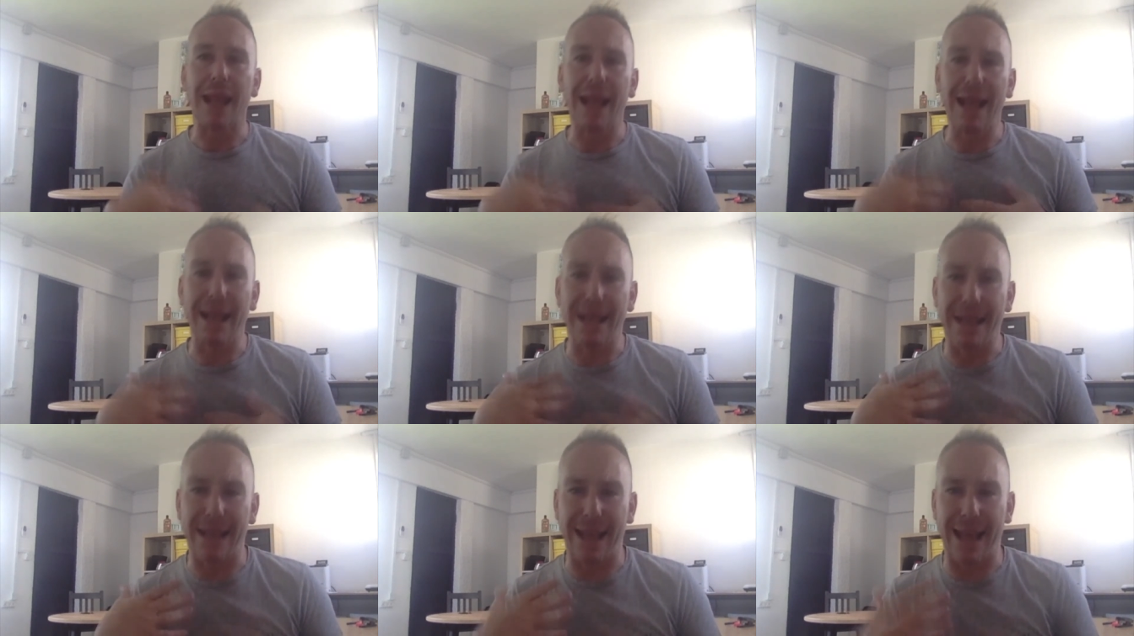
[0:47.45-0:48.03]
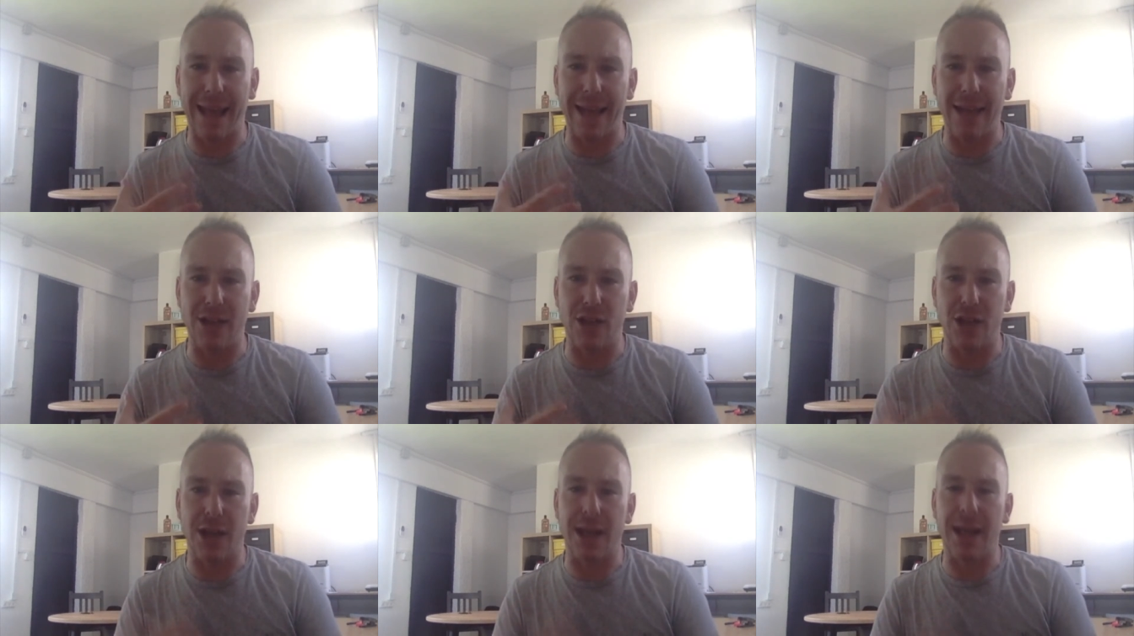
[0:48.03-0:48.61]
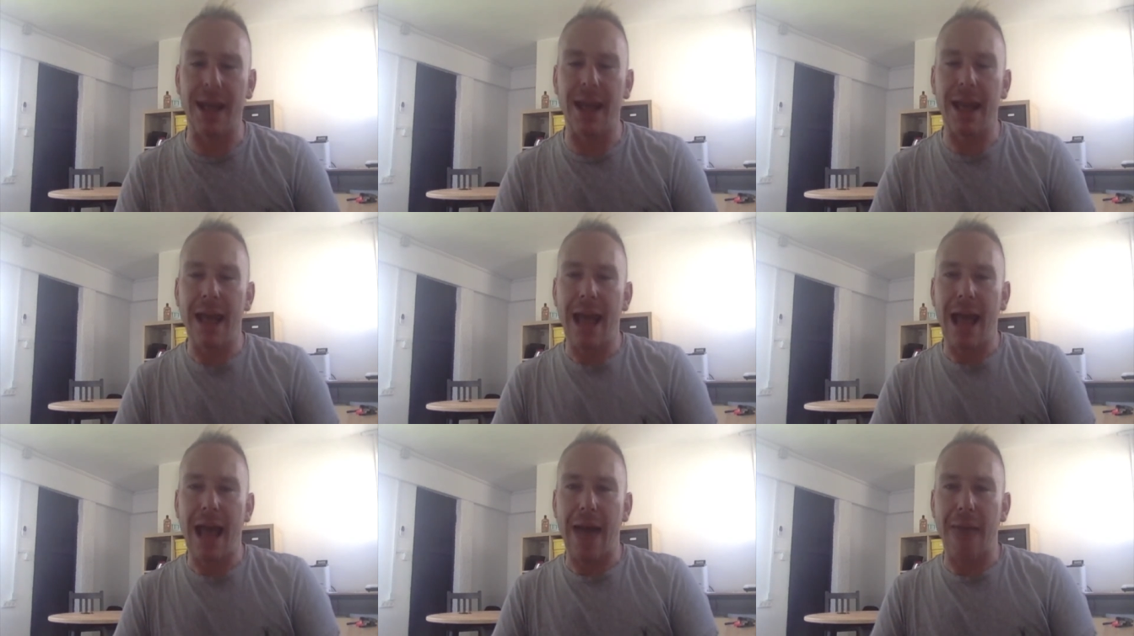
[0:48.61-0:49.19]
engaging,
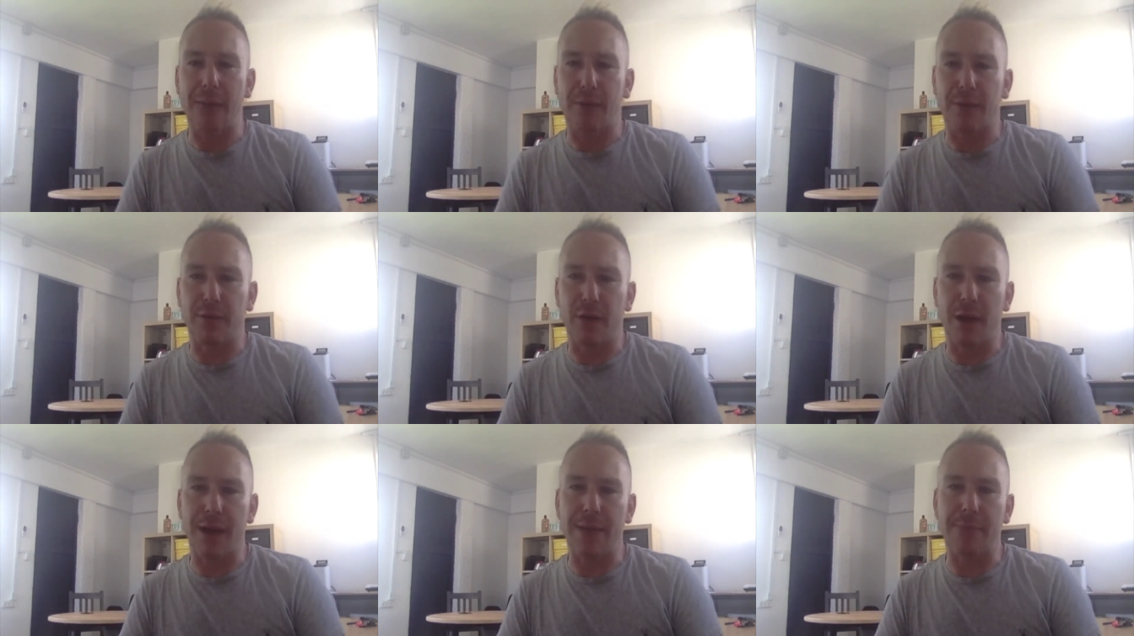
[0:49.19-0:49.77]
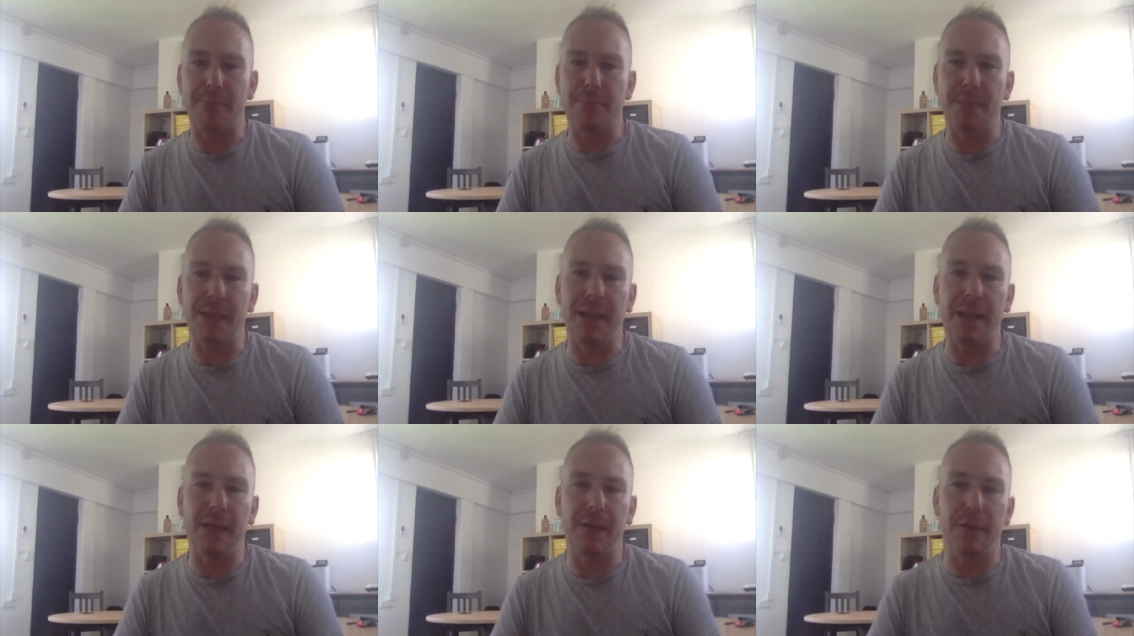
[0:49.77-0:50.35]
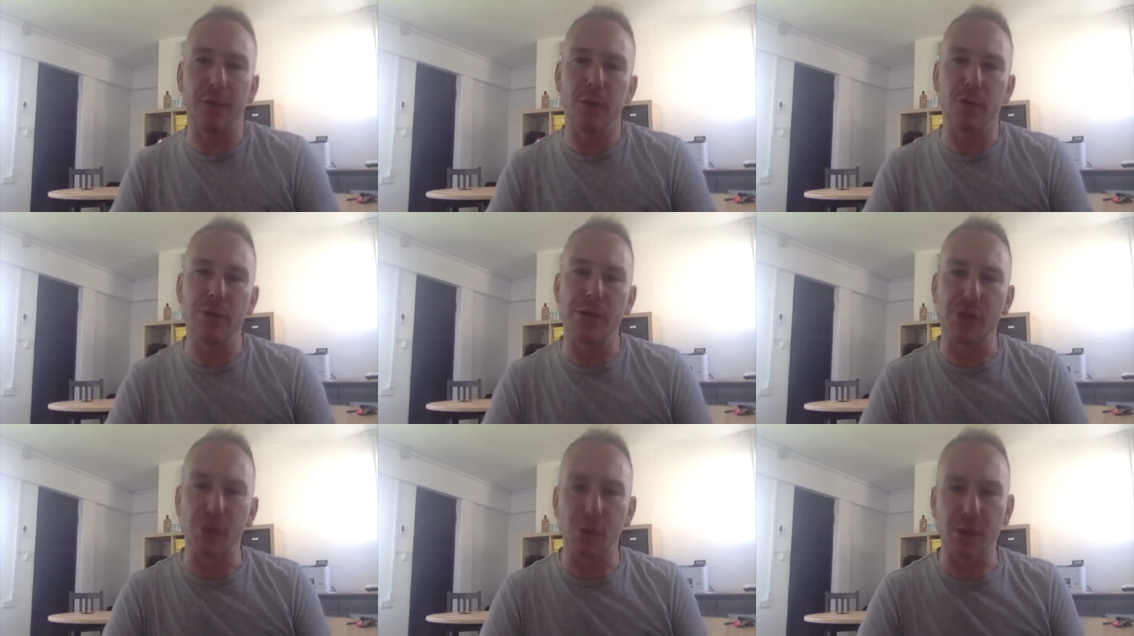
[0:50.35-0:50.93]
and provide meaningful
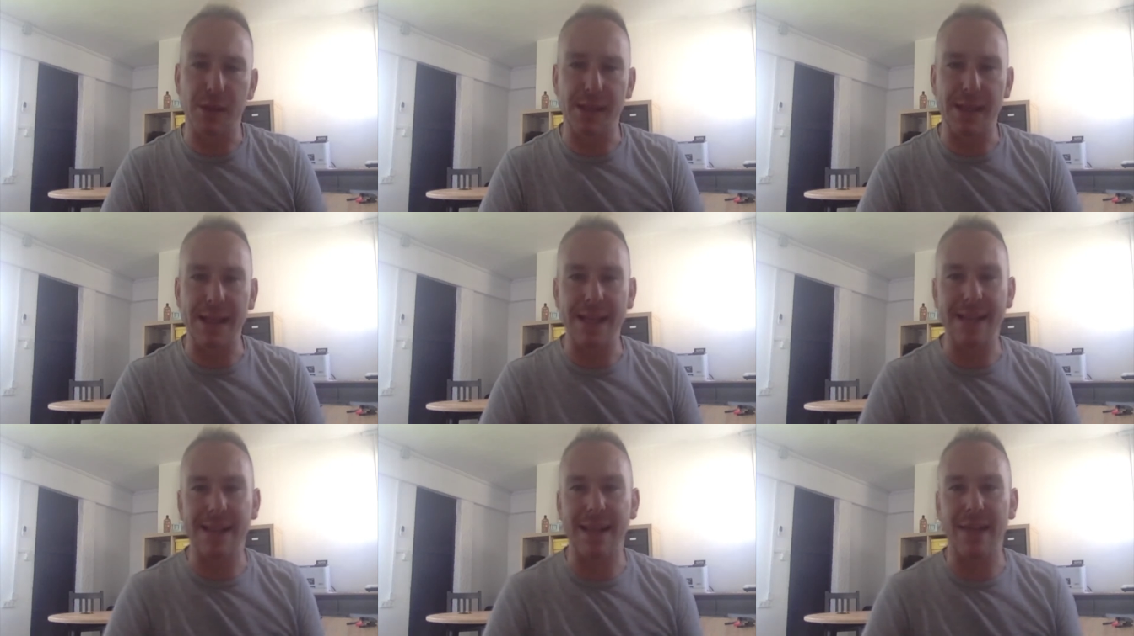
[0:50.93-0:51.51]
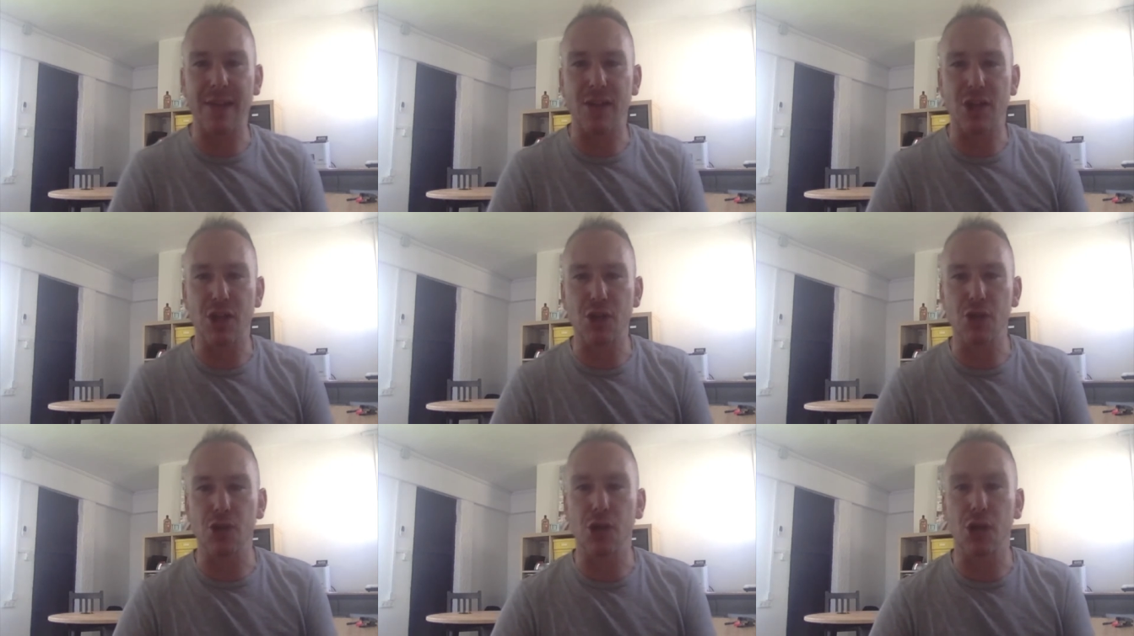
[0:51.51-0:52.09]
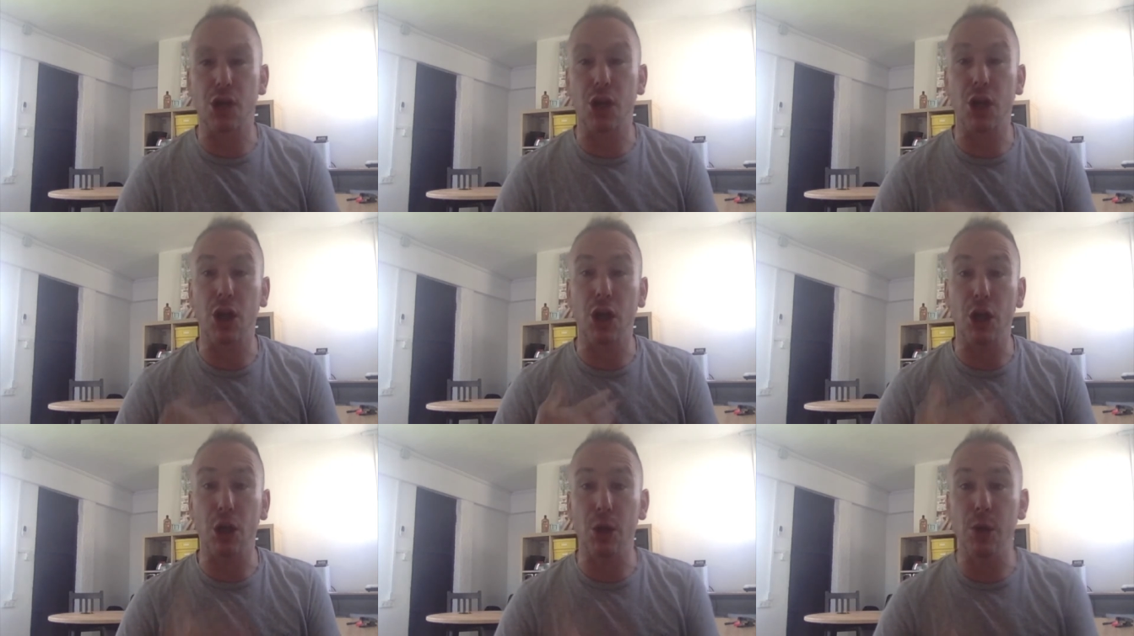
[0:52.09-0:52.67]
resources that the children can
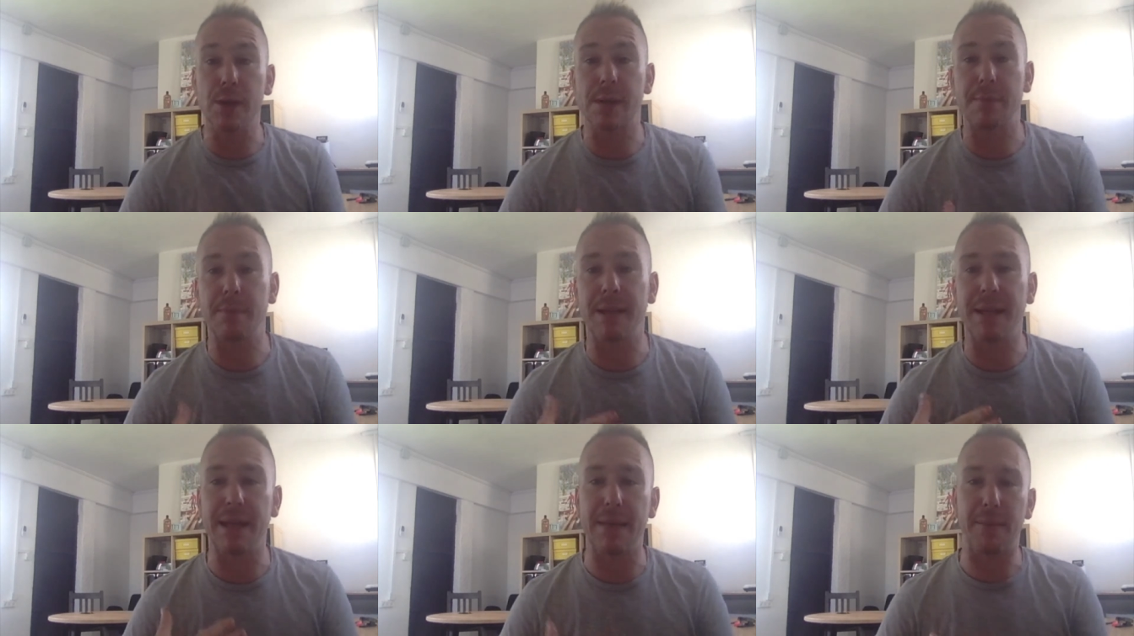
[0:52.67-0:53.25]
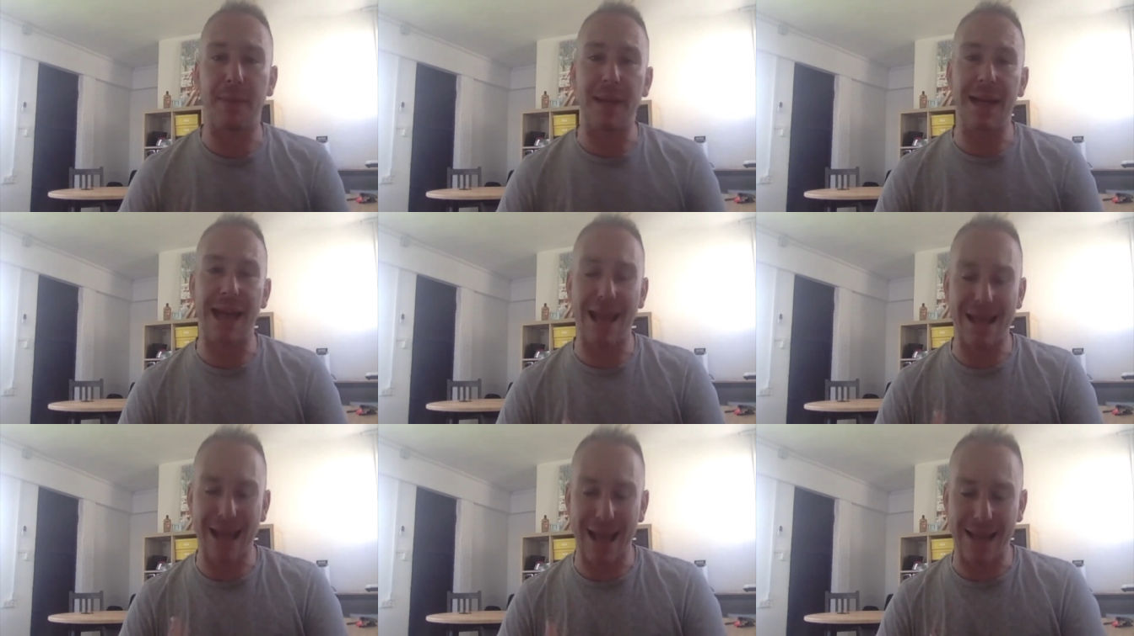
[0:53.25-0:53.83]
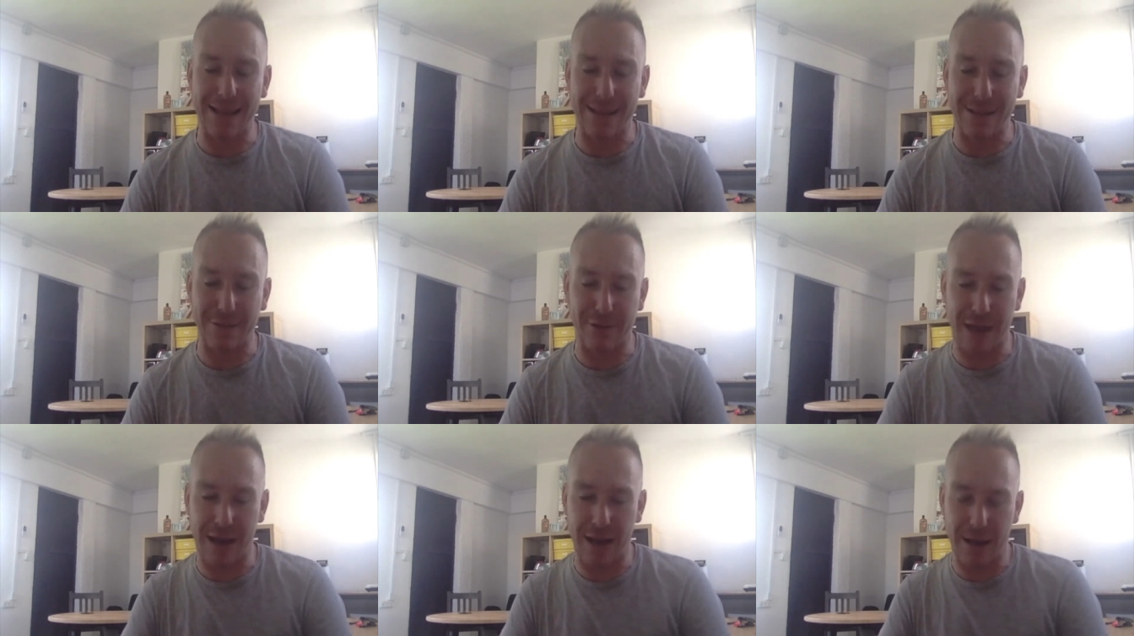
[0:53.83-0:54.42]
use, manipulate, and
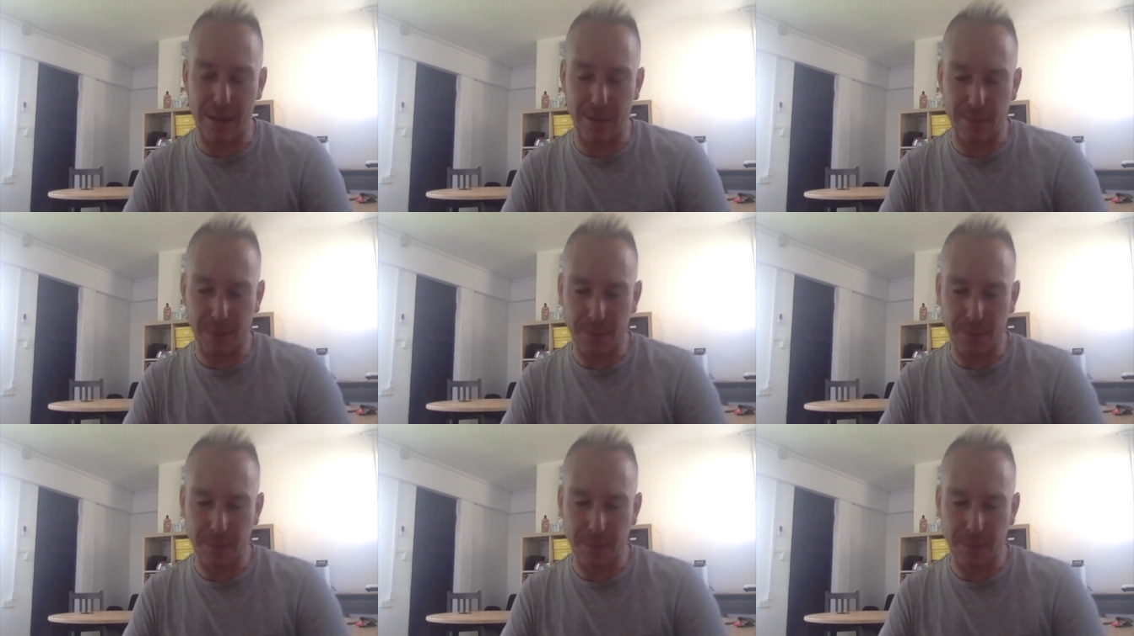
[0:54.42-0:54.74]
develop.